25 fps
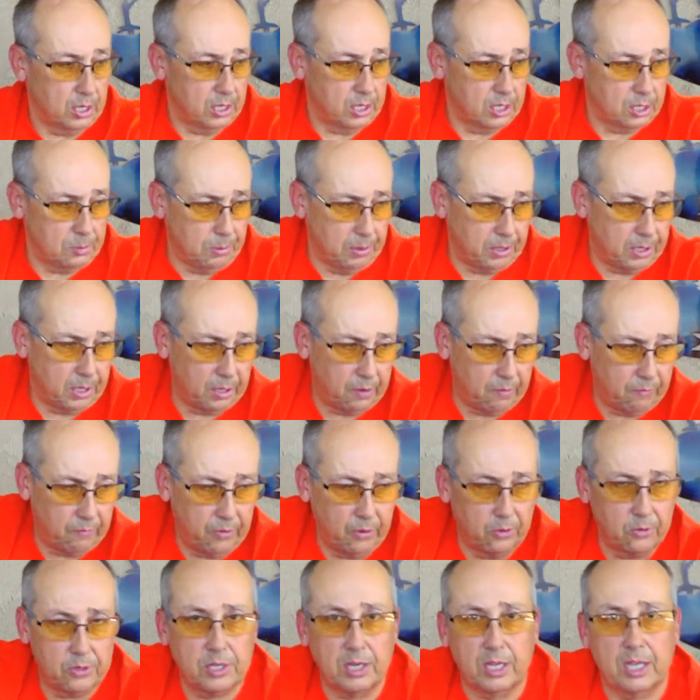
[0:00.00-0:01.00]
Speaking of
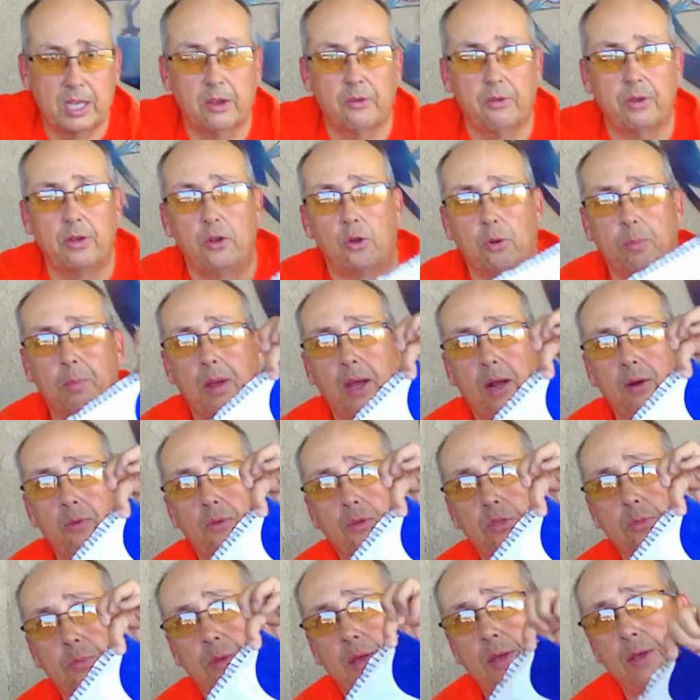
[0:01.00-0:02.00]
notes, I carry a notepad
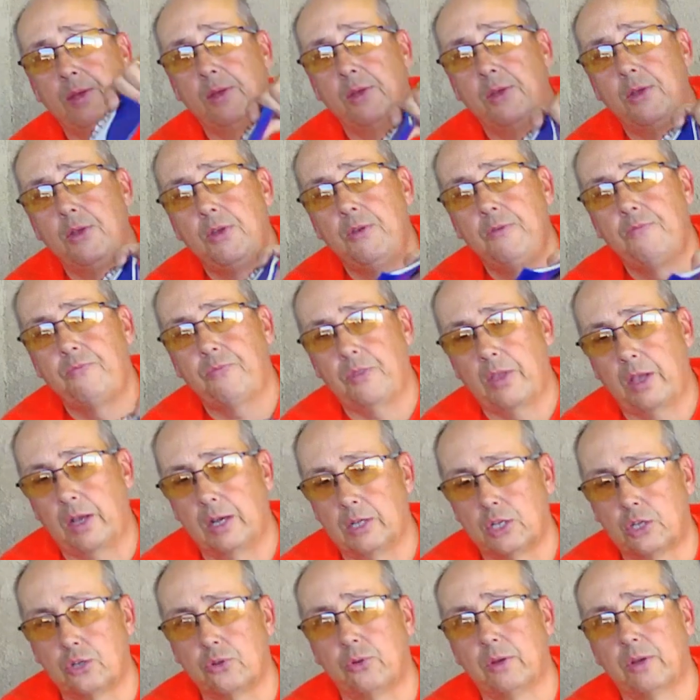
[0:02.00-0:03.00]
with me
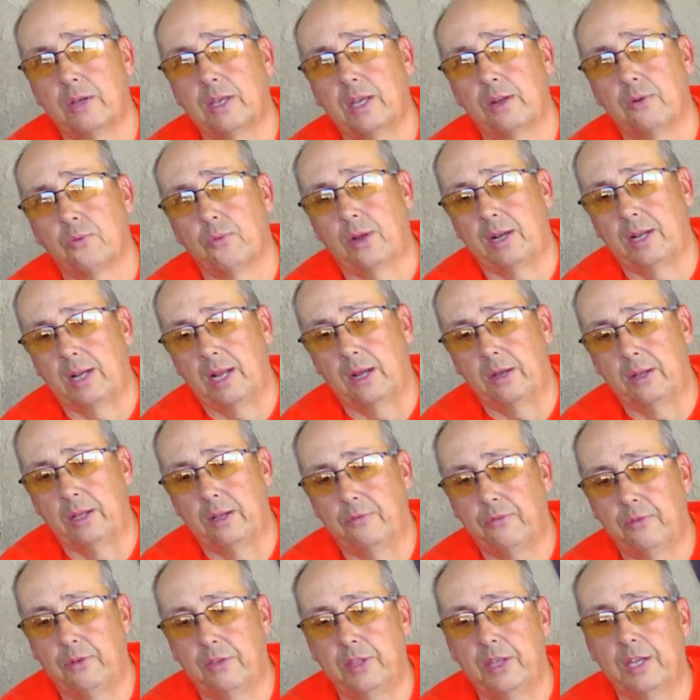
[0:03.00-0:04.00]
so I can write down
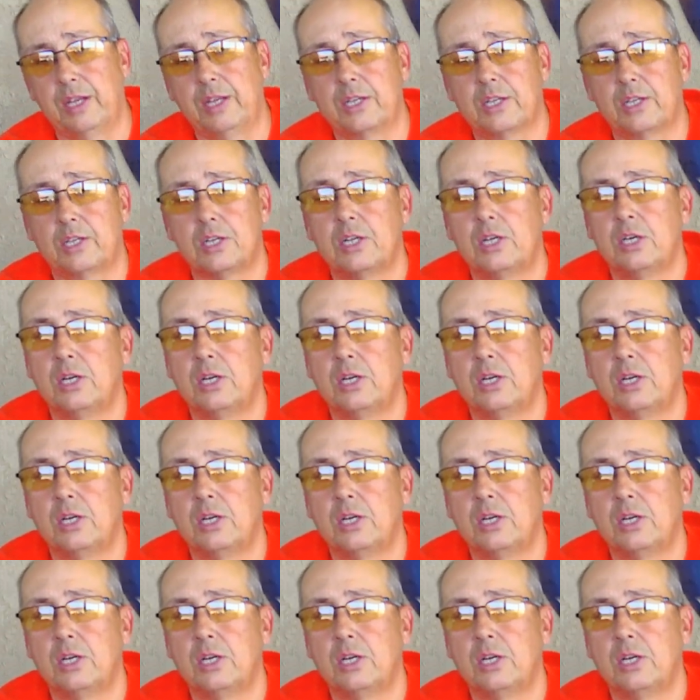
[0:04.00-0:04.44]
different things.